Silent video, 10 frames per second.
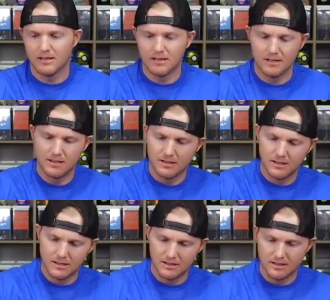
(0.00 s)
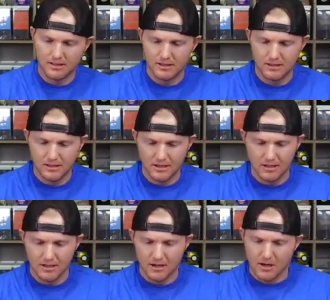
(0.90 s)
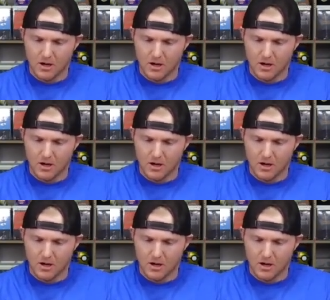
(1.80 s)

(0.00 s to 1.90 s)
Nobody speaks.